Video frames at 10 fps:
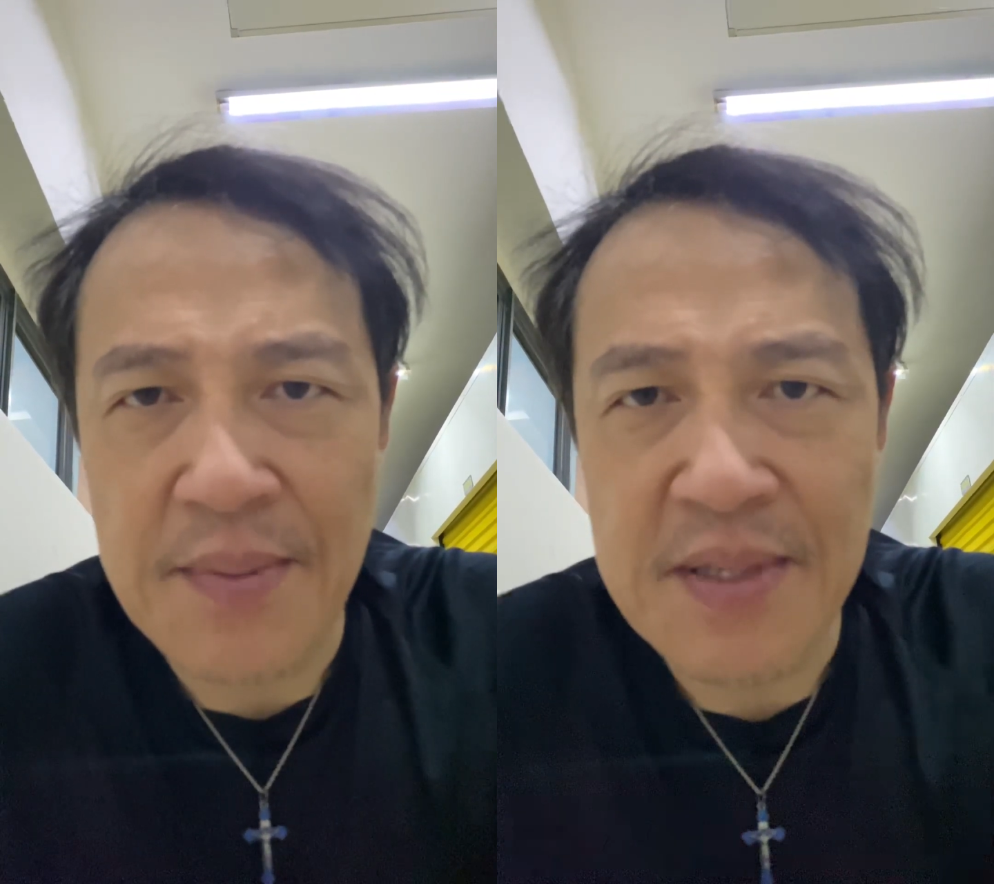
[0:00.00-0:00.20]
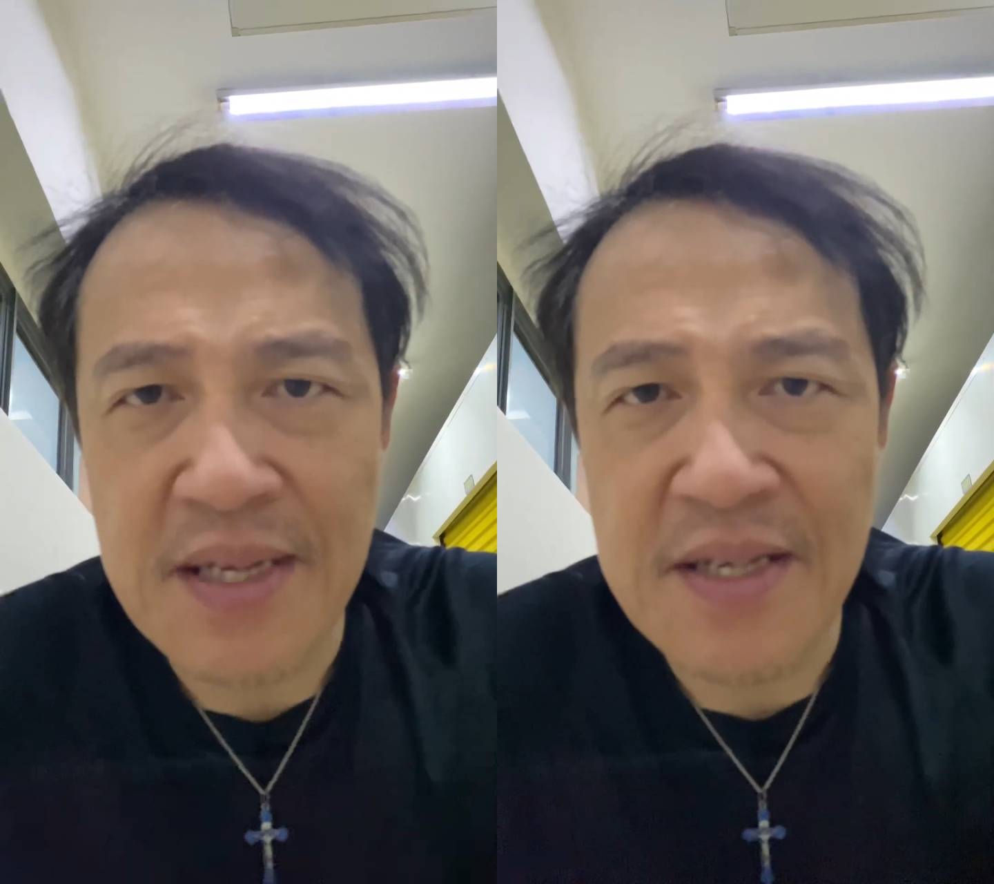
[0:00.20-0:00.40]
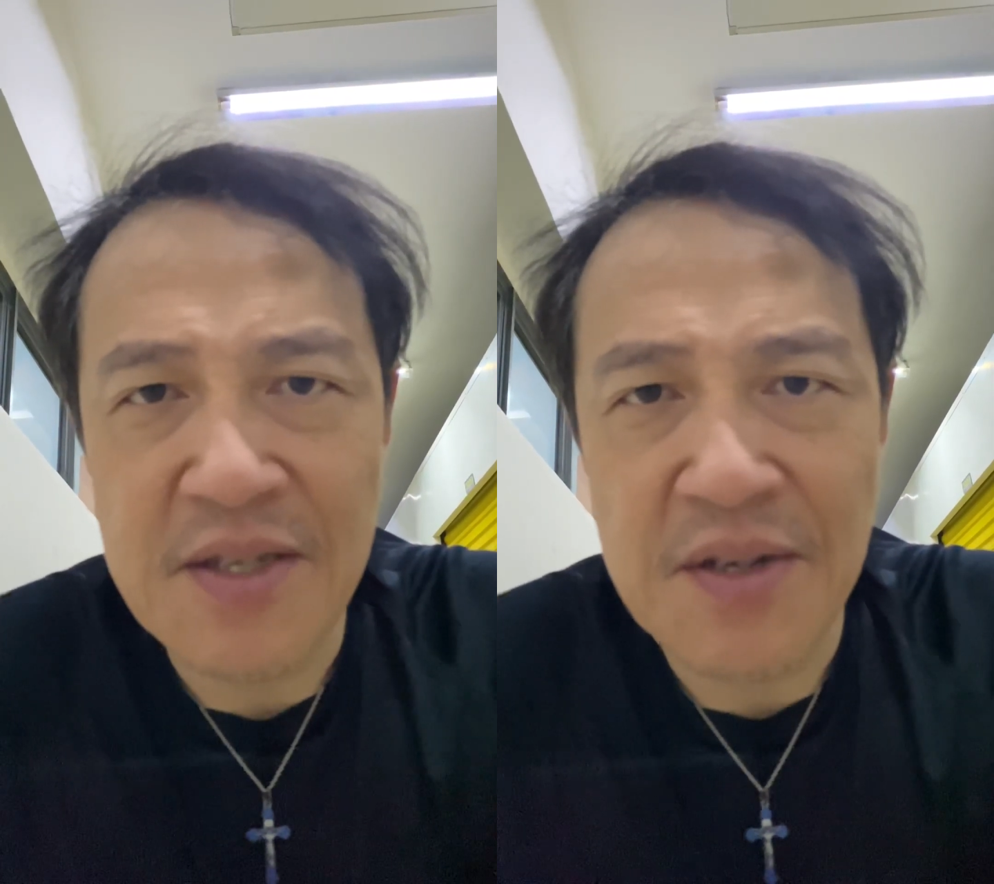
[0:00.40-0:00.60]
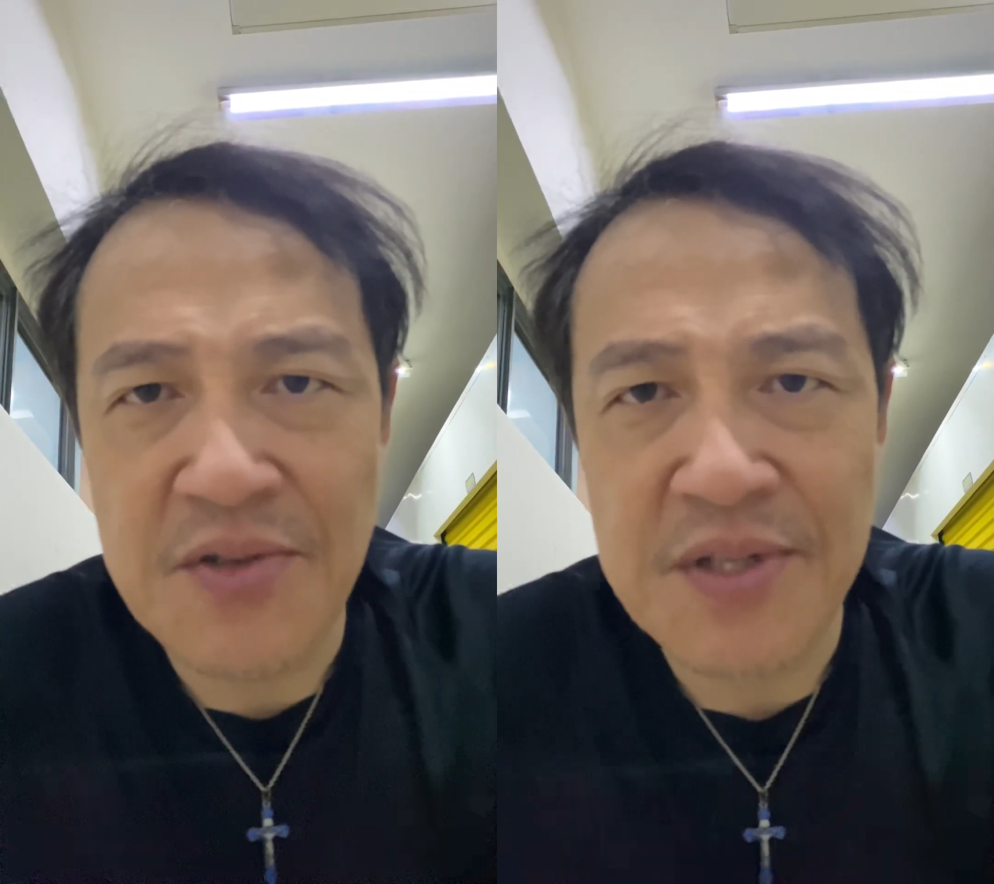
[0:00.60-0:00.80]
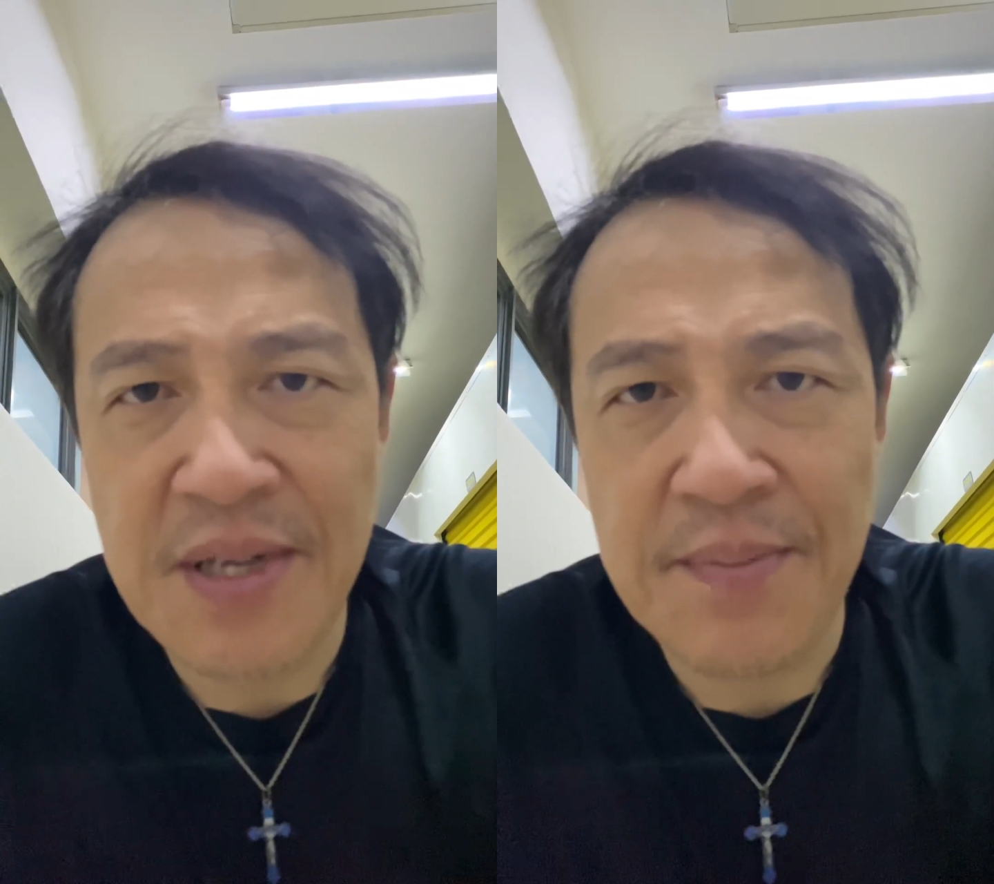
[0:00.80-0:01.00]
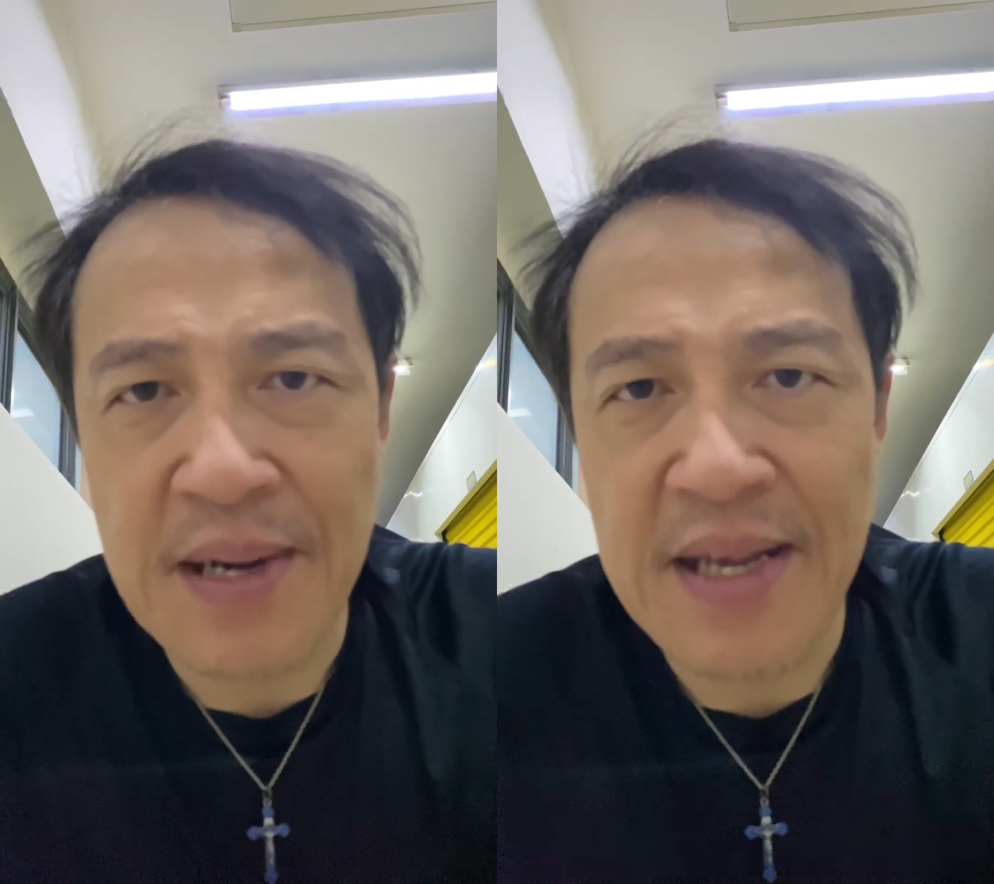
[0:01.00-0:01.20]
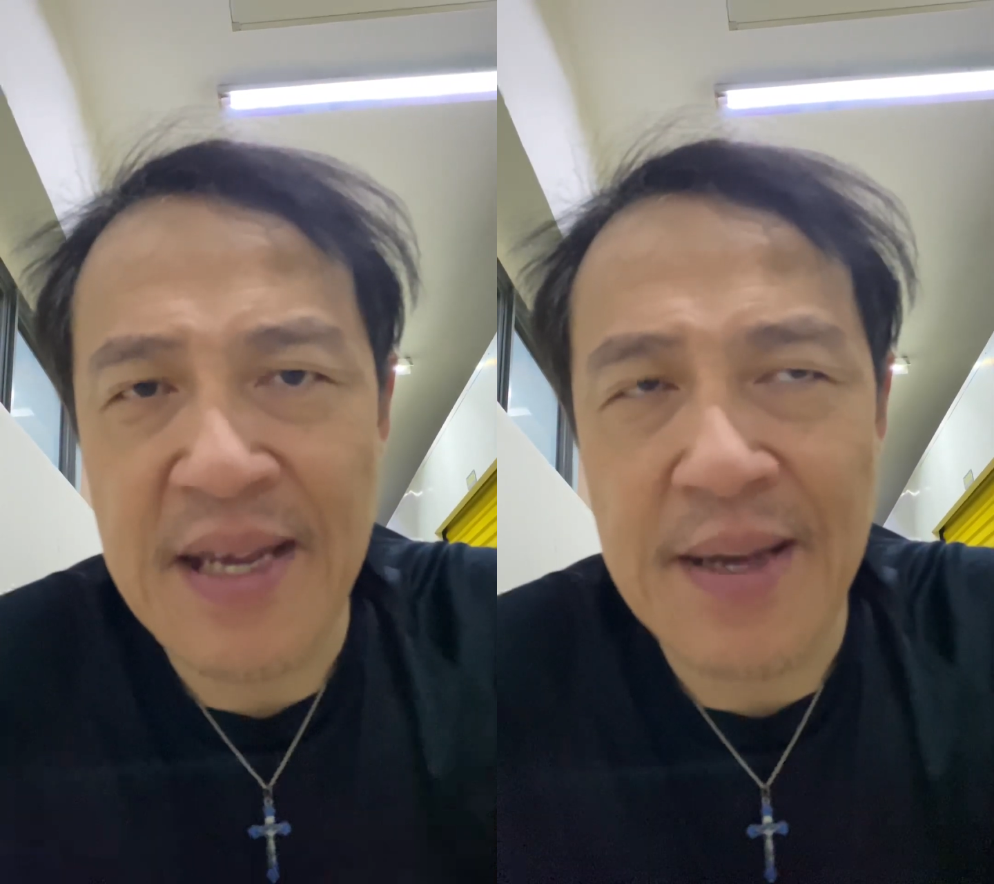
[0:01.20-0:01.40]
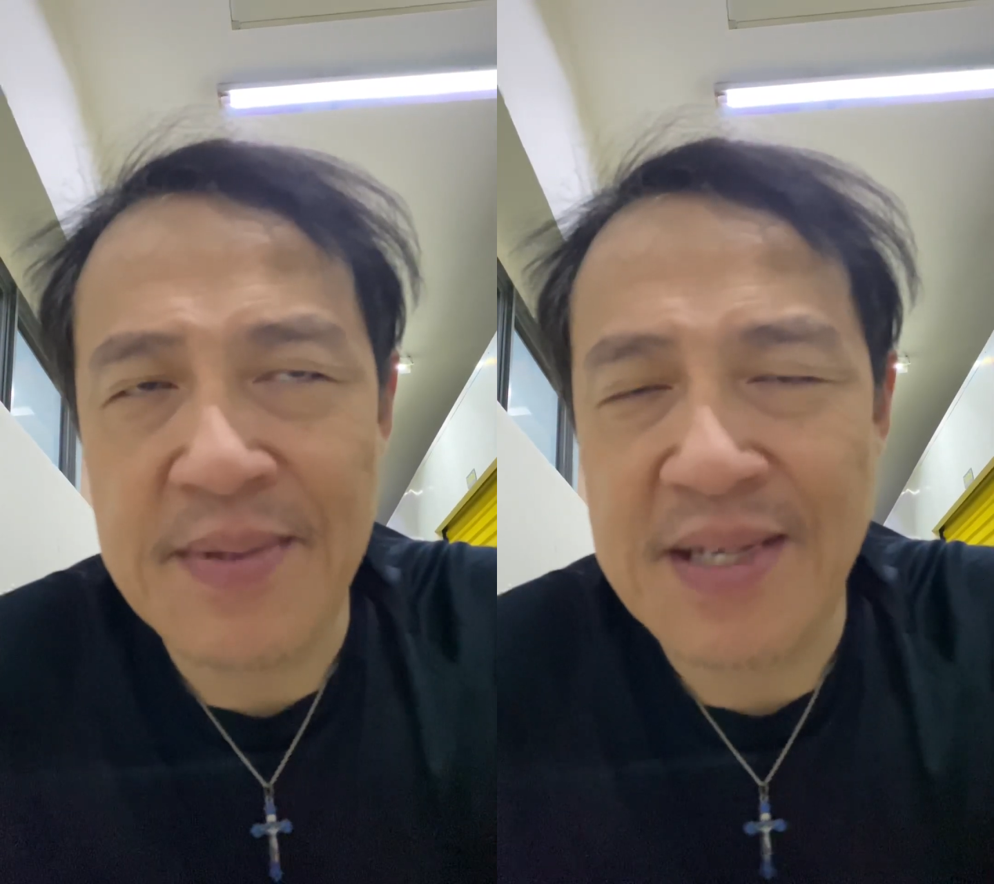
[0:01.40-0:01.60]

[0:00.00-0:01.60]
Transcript: He says he's not interested in playing games.